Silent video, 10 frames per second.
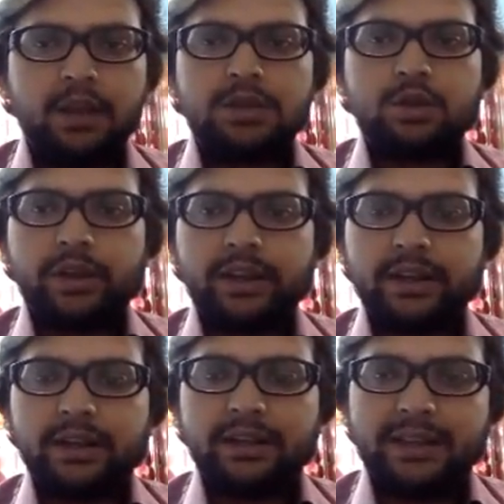So in
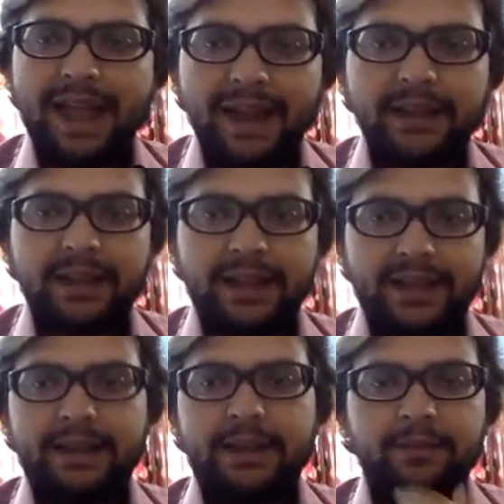that
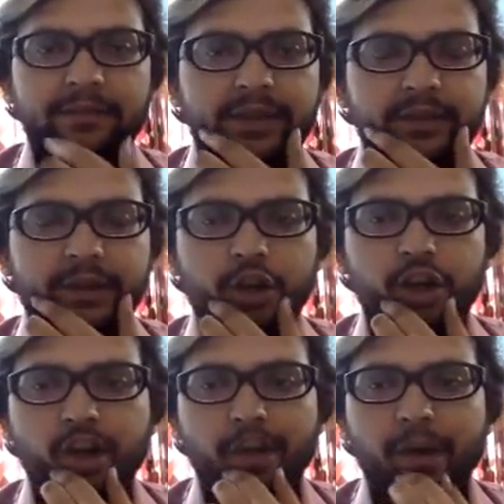era, when we
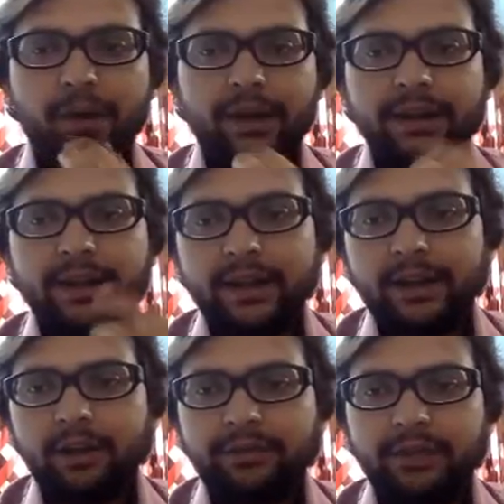talk about
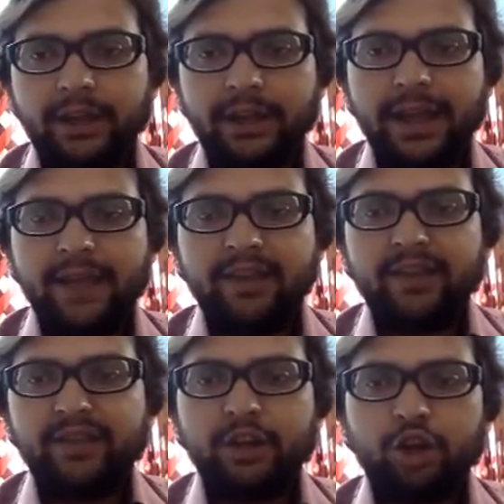Internet of Things and when
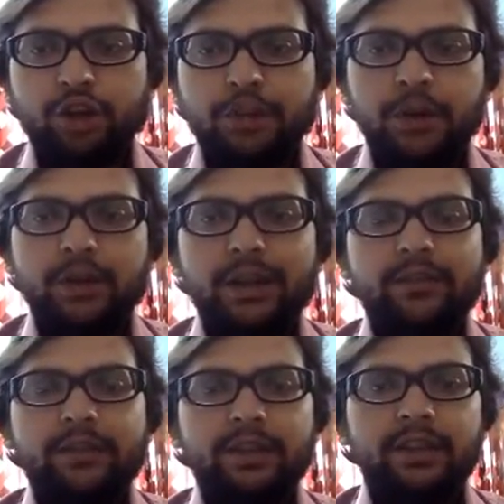we talk about
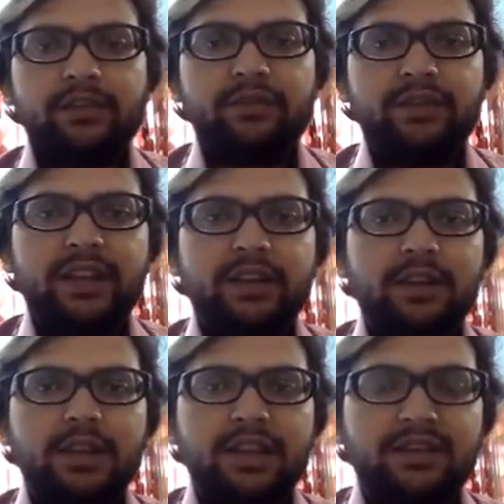everything where
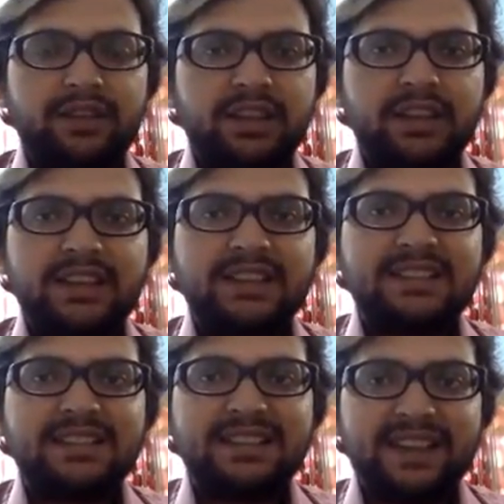everything
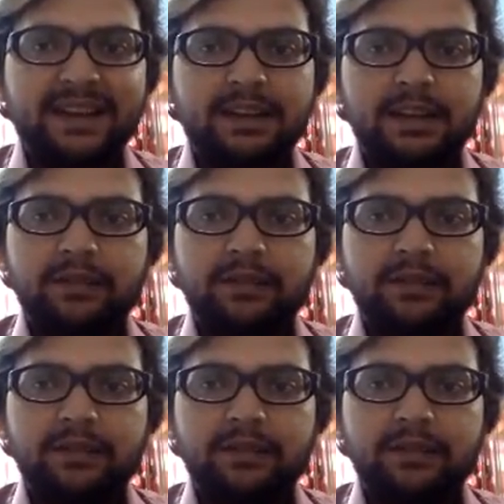is linked